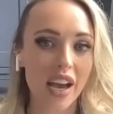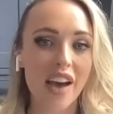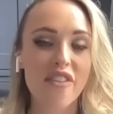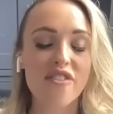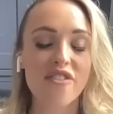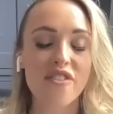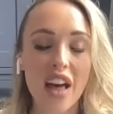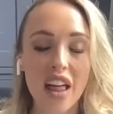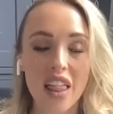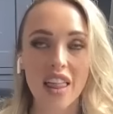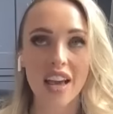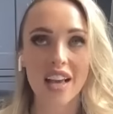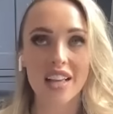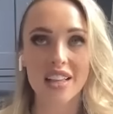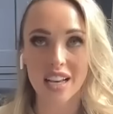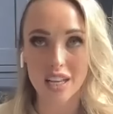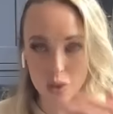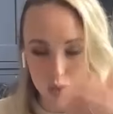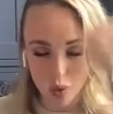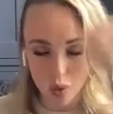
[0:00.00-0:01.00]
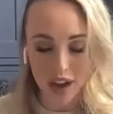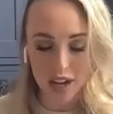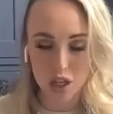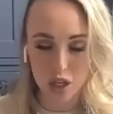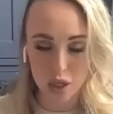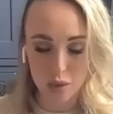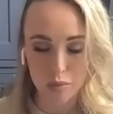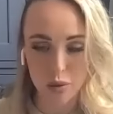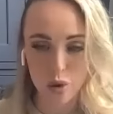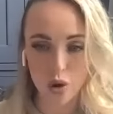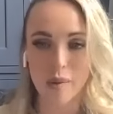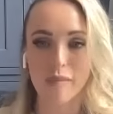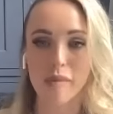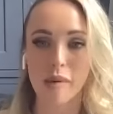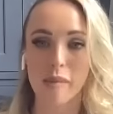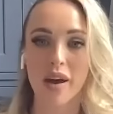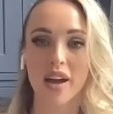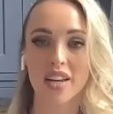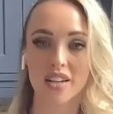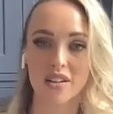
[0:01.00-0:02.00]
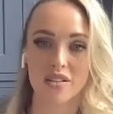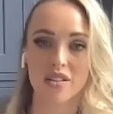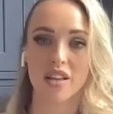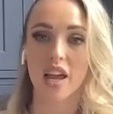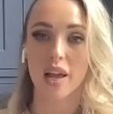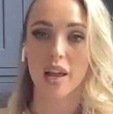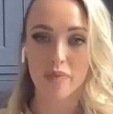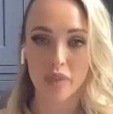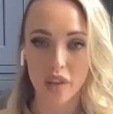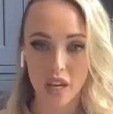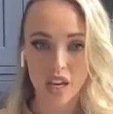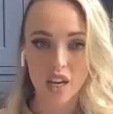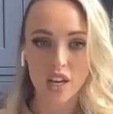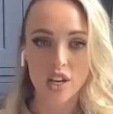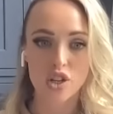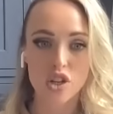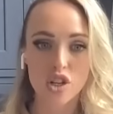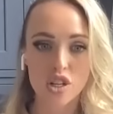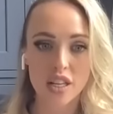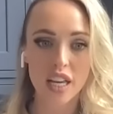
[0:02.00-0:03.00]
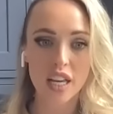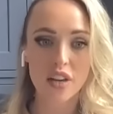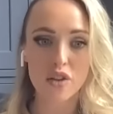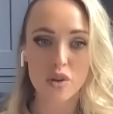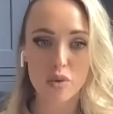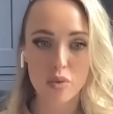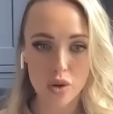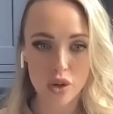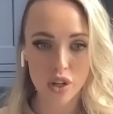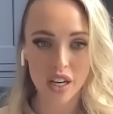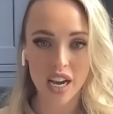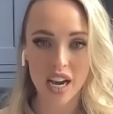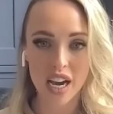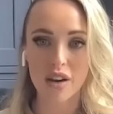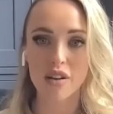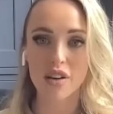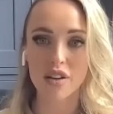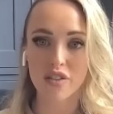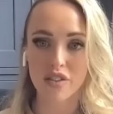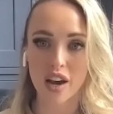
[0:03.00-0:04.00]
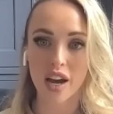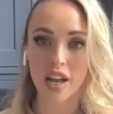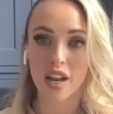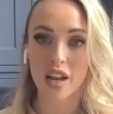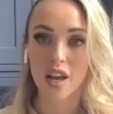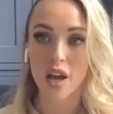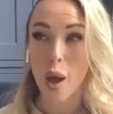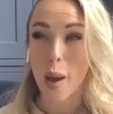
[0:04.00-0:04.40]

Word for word: I felt right. like that's what I just put in my mind. I was like, just like you're gonna work out, you're fine.